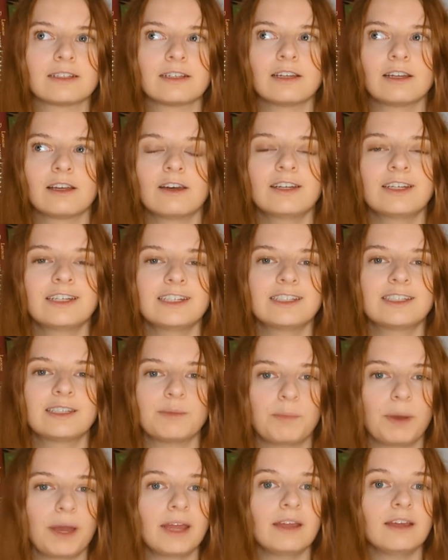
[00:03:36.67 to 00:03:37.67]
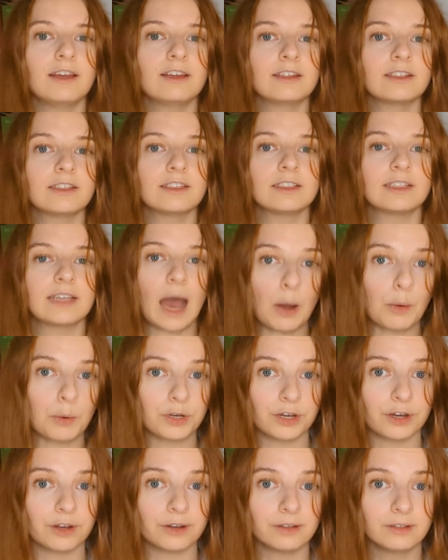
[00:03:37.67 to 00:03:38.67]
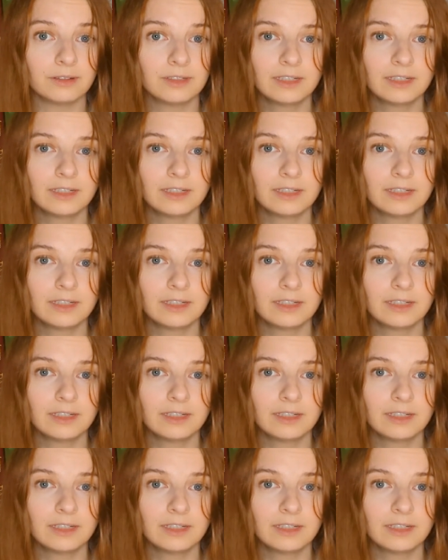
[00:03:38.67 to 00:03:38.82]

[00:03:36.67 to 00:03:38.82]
learning to bake sourdough.